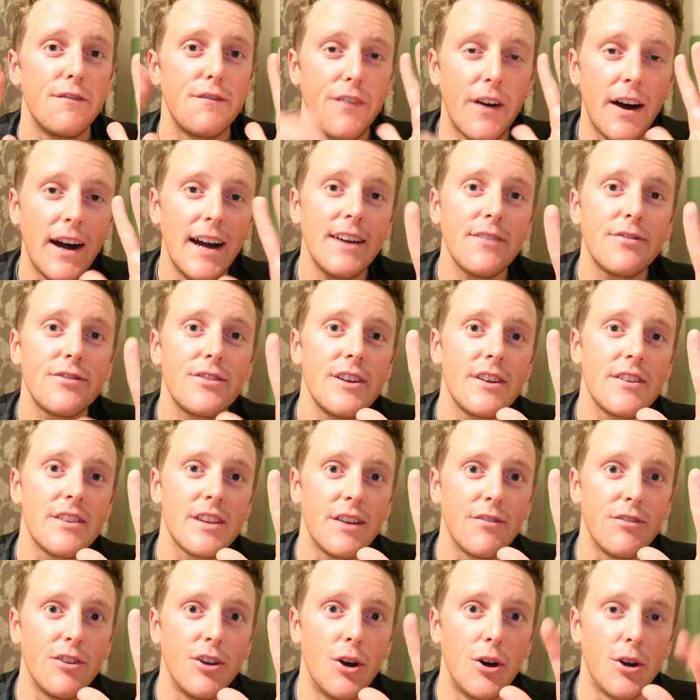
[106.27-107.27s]
five things
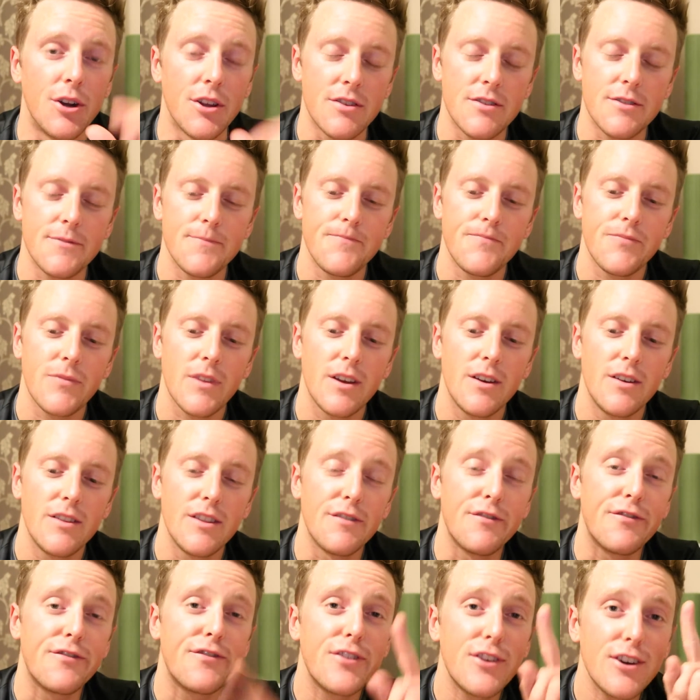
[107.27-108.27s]
I've noticed.
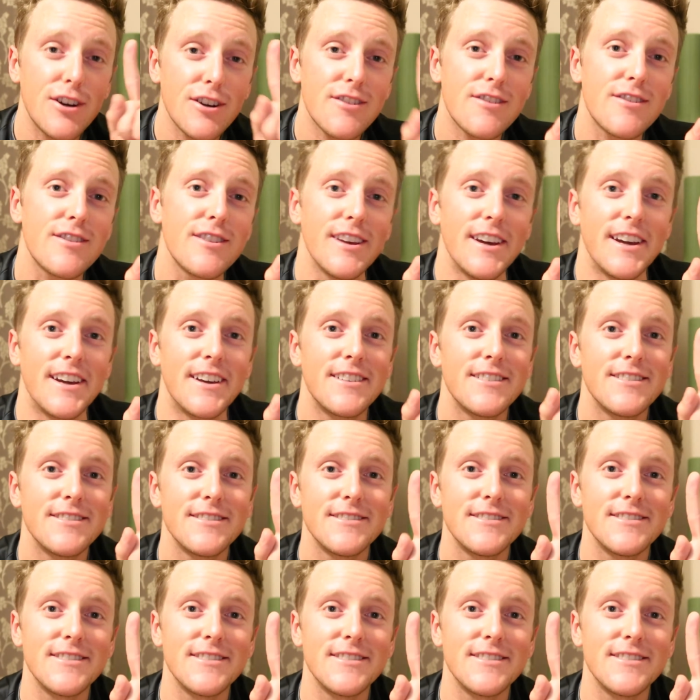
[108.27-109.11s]
The first thing,